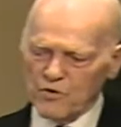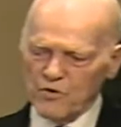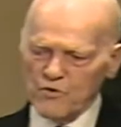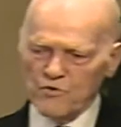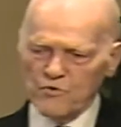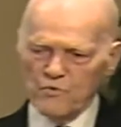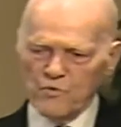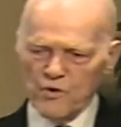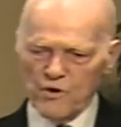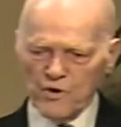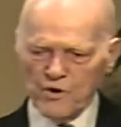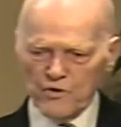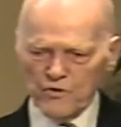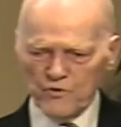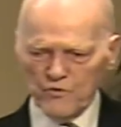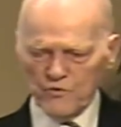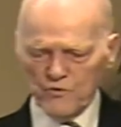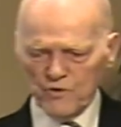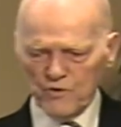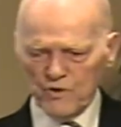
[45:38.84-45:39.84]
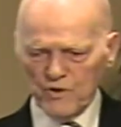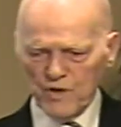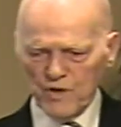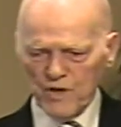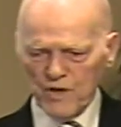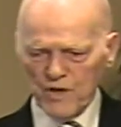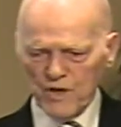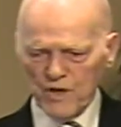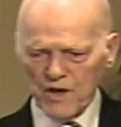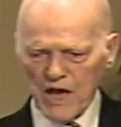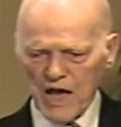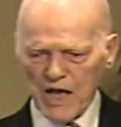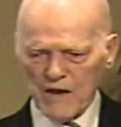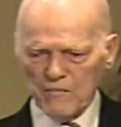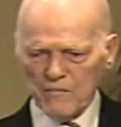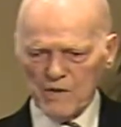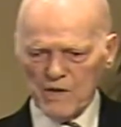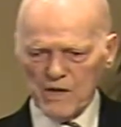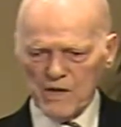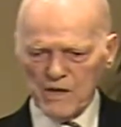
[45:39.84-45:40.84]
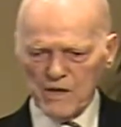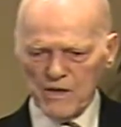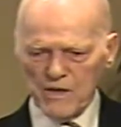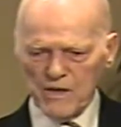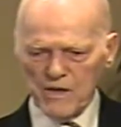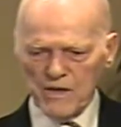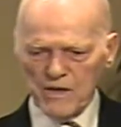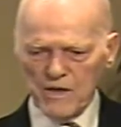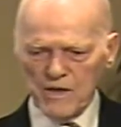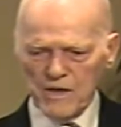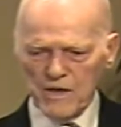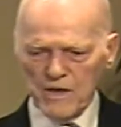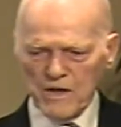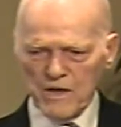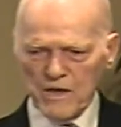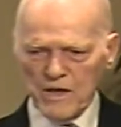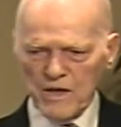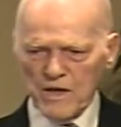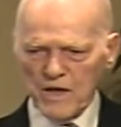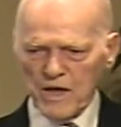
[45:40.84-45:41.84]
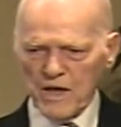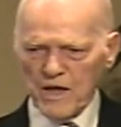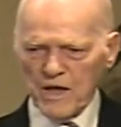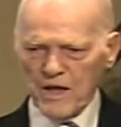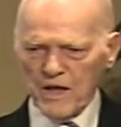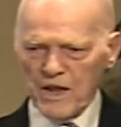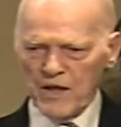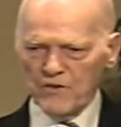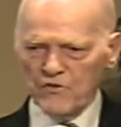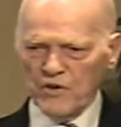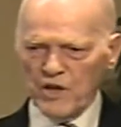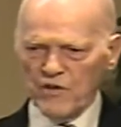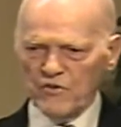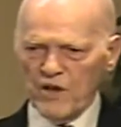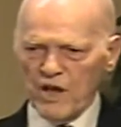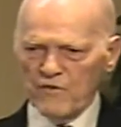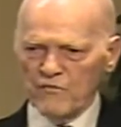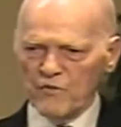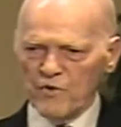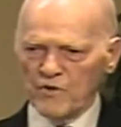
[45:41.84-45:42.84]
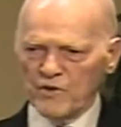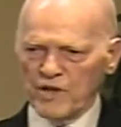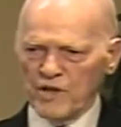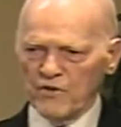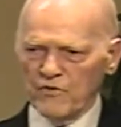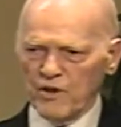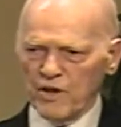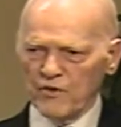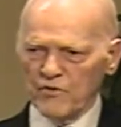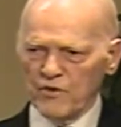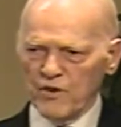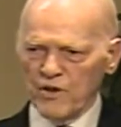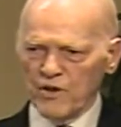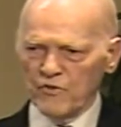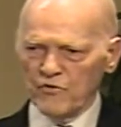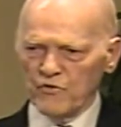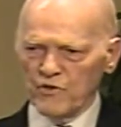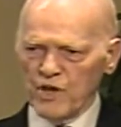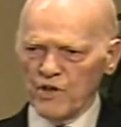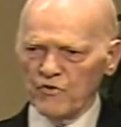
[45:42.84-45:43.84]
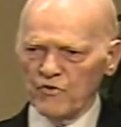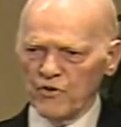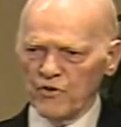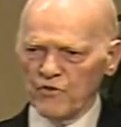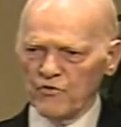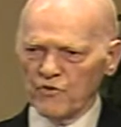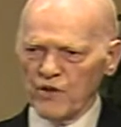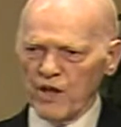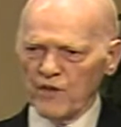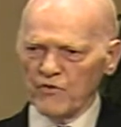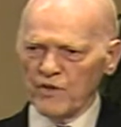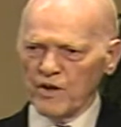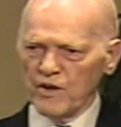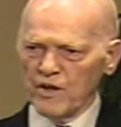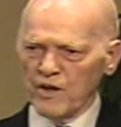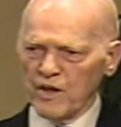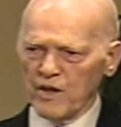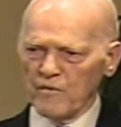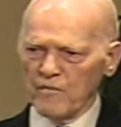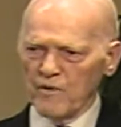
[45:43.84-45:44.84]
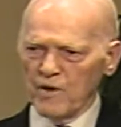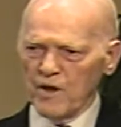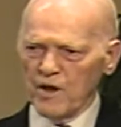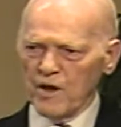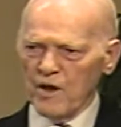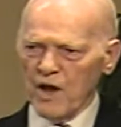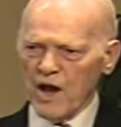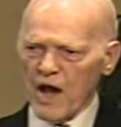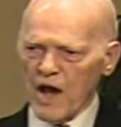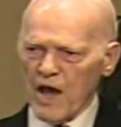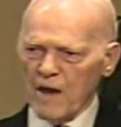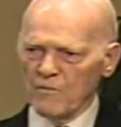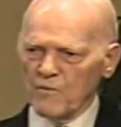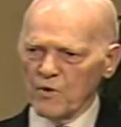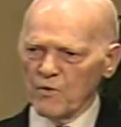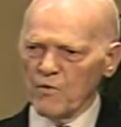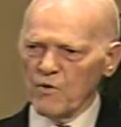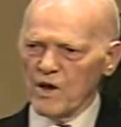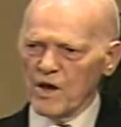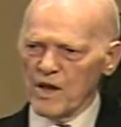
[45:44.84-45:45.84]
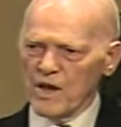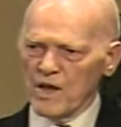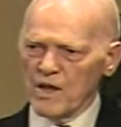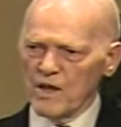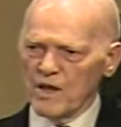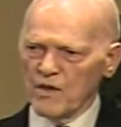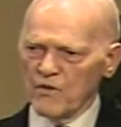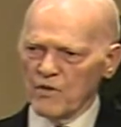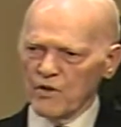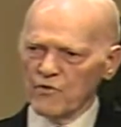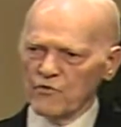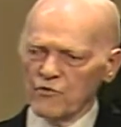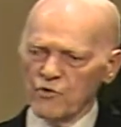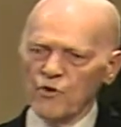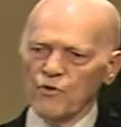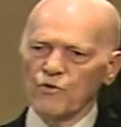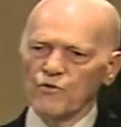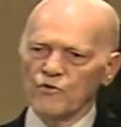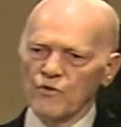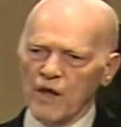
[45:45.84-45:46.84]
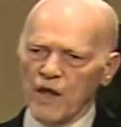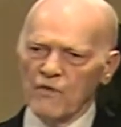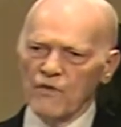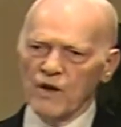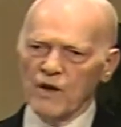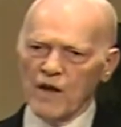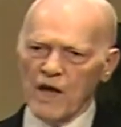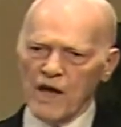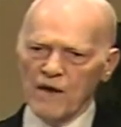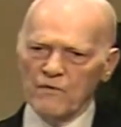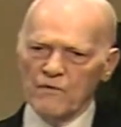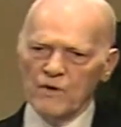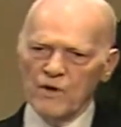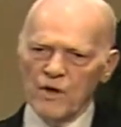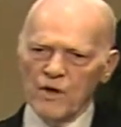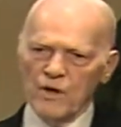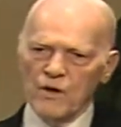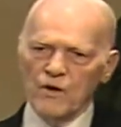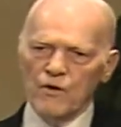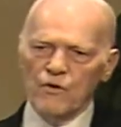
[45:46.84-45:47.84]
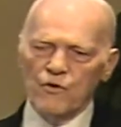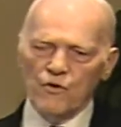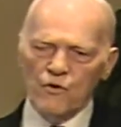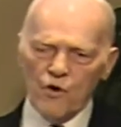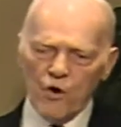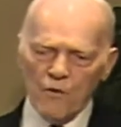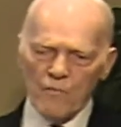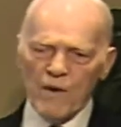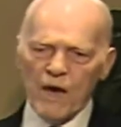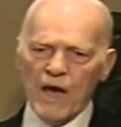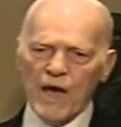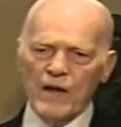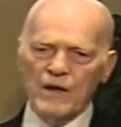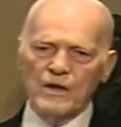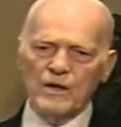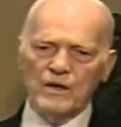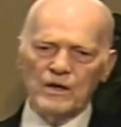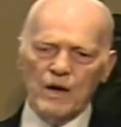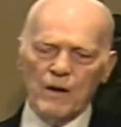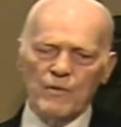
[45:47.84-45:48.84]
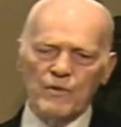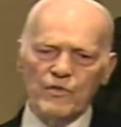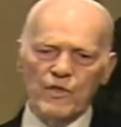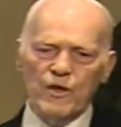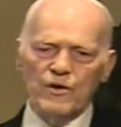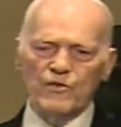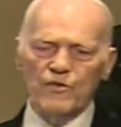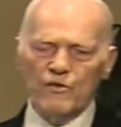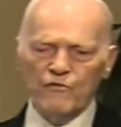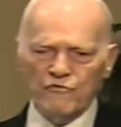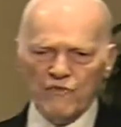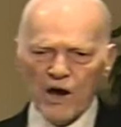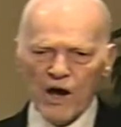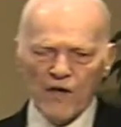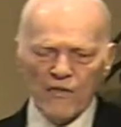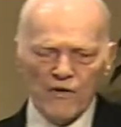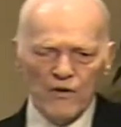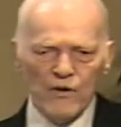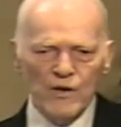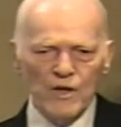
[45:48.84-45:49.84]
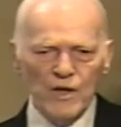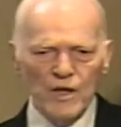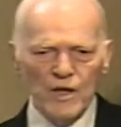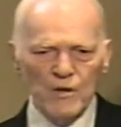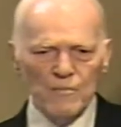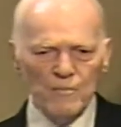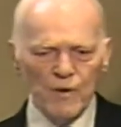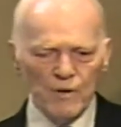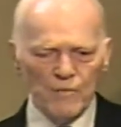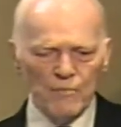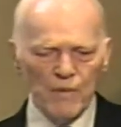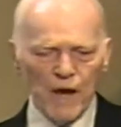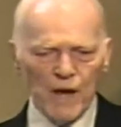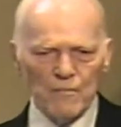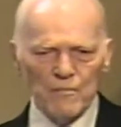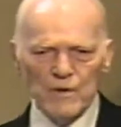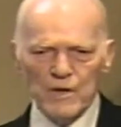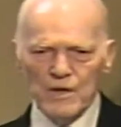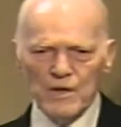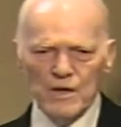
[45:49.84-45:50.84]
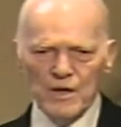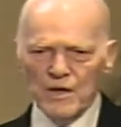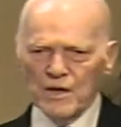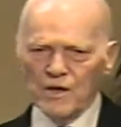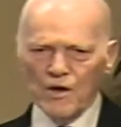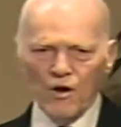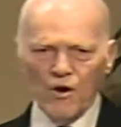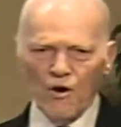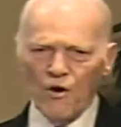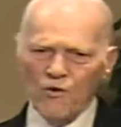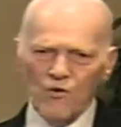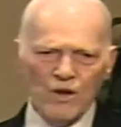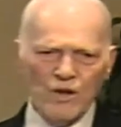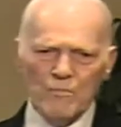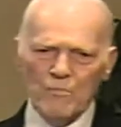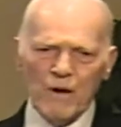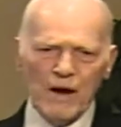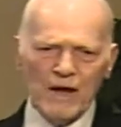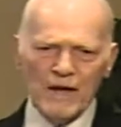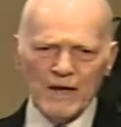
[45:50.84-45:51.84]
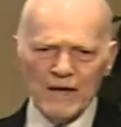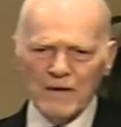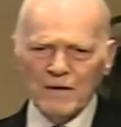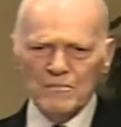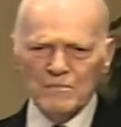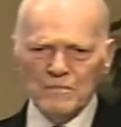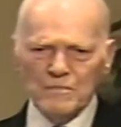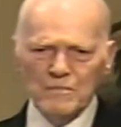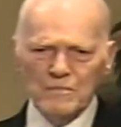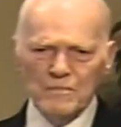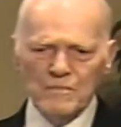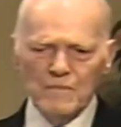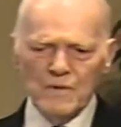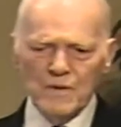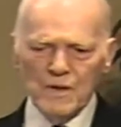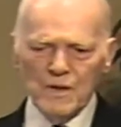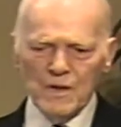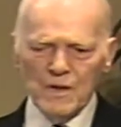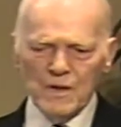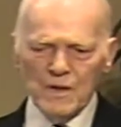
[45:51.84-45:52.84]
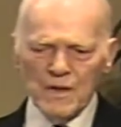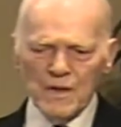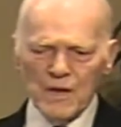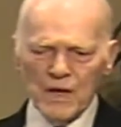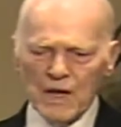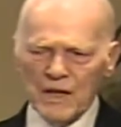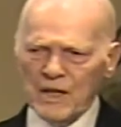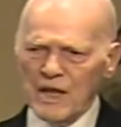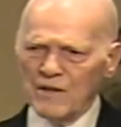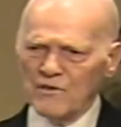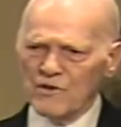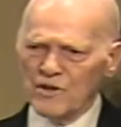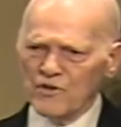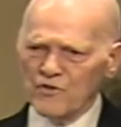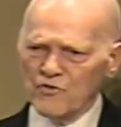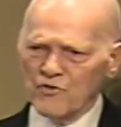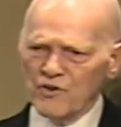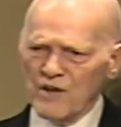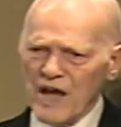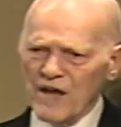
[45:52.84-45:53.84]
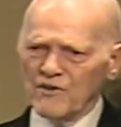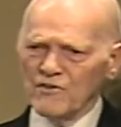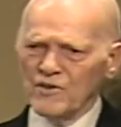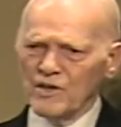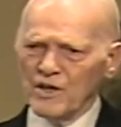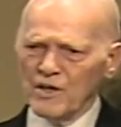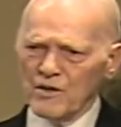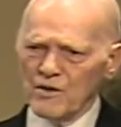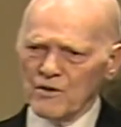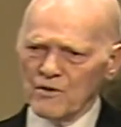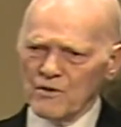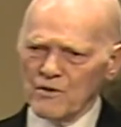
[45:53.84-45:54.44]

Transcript: those words, on me. Let's say John 14:6. Jesus saith unto him, I am the way, the truth, and the life. No man cometh unto the Father but by me, only by him. And yet this Gnostic,